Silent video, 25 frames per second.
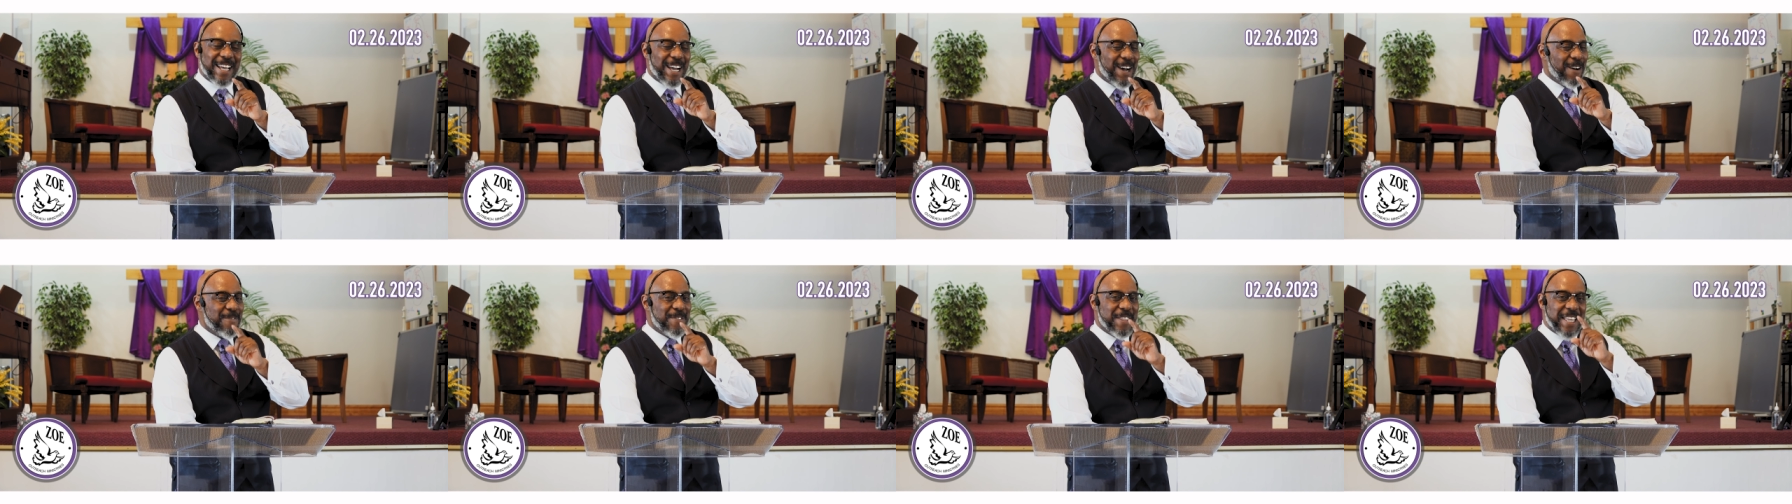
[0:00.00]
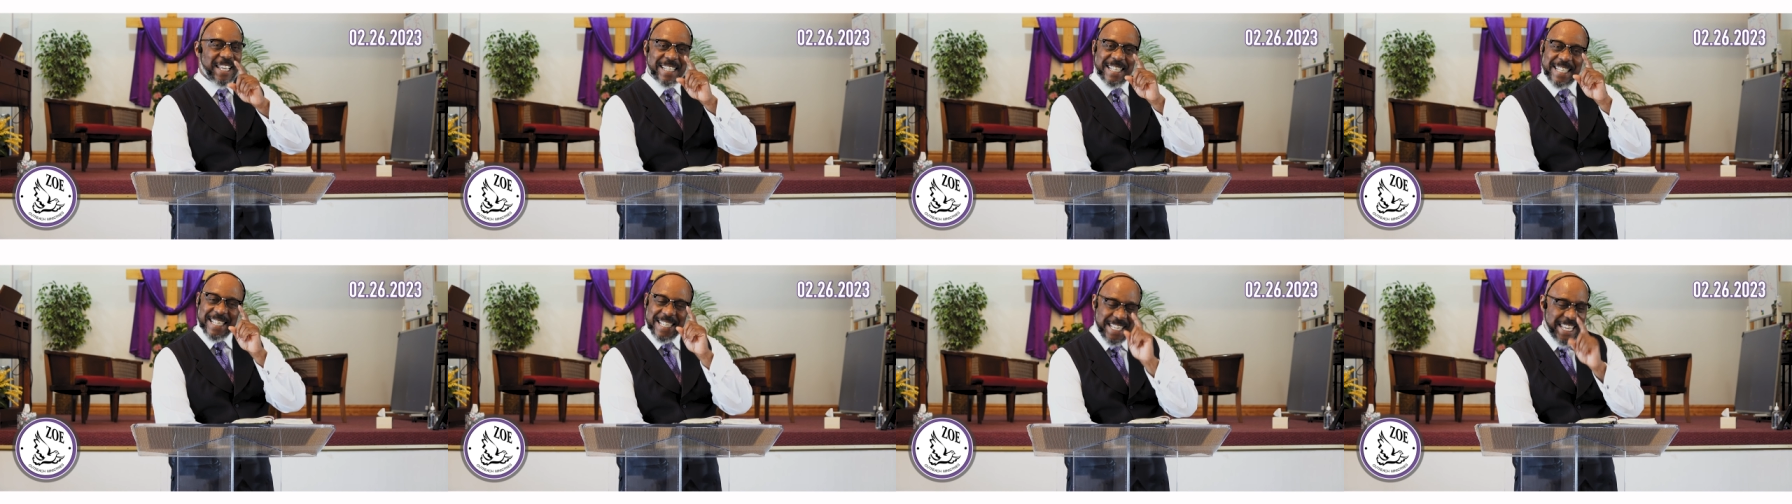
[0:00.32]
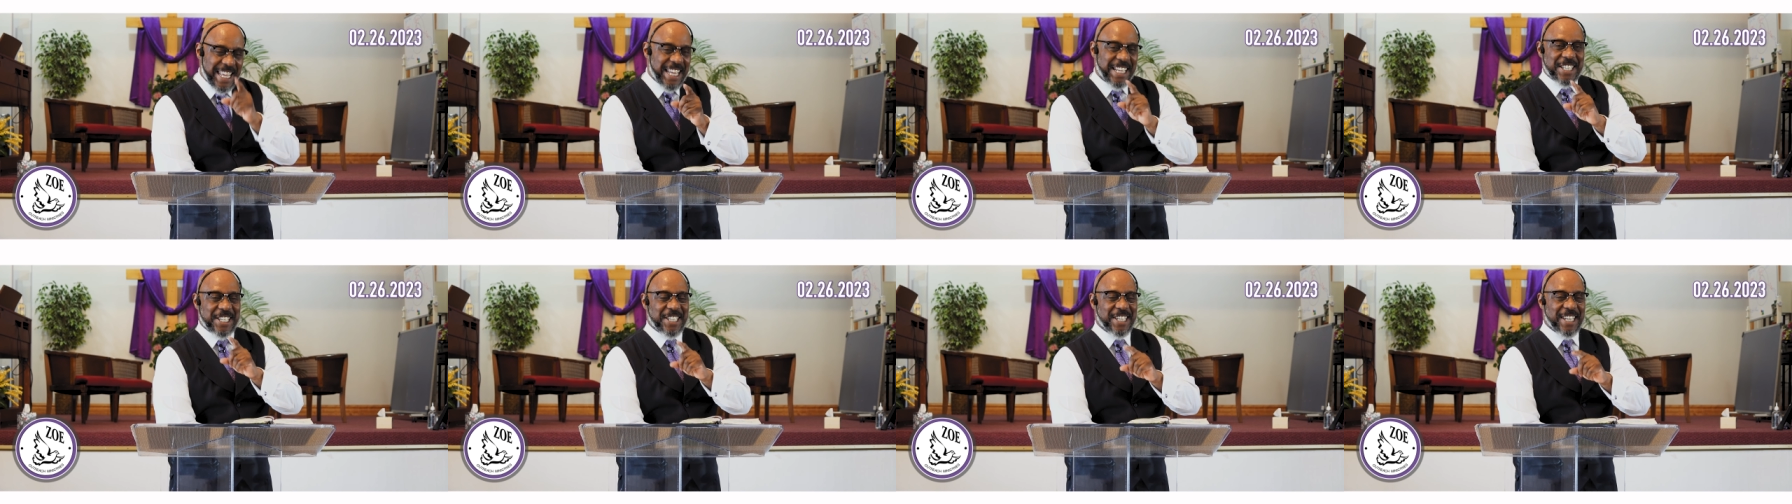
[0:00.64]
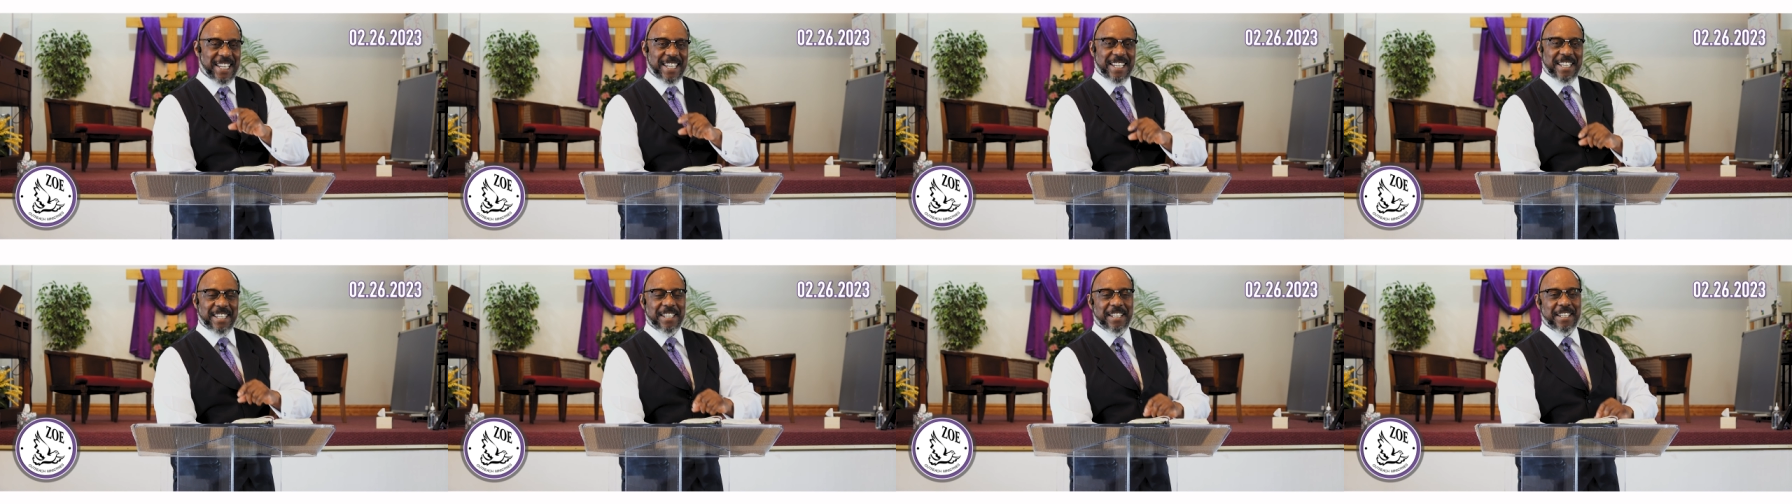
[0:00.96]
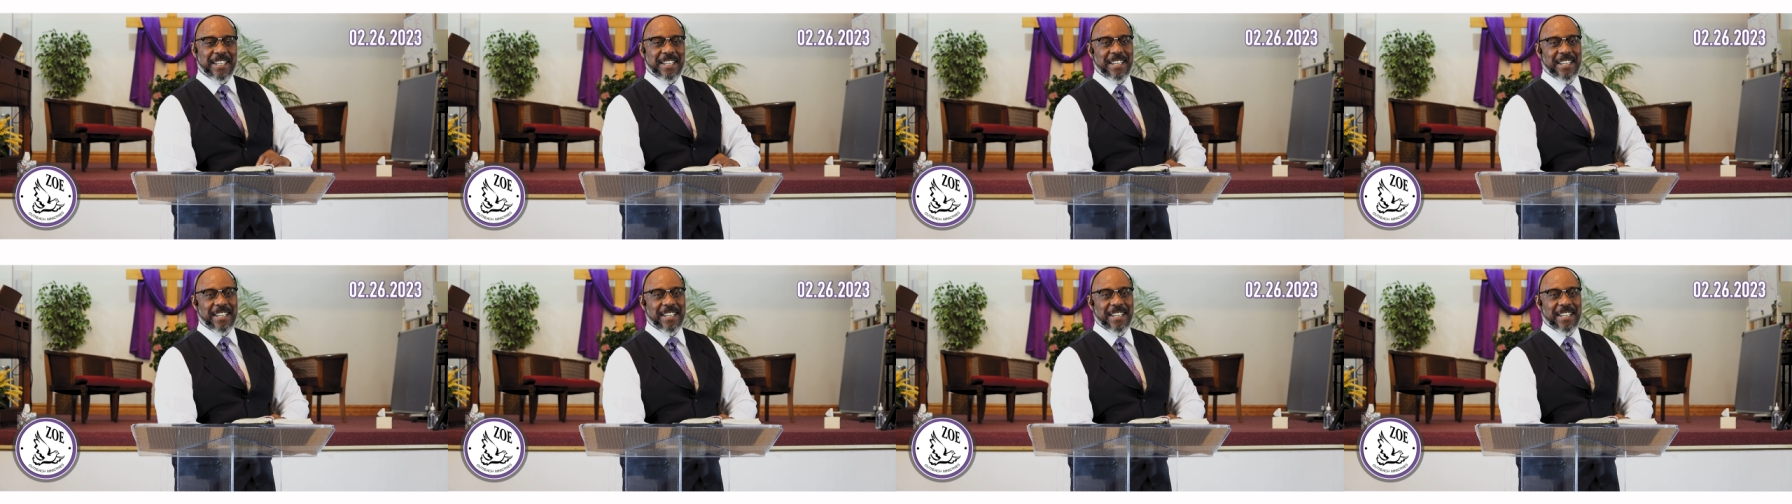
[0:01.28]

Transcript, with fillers: of the ascension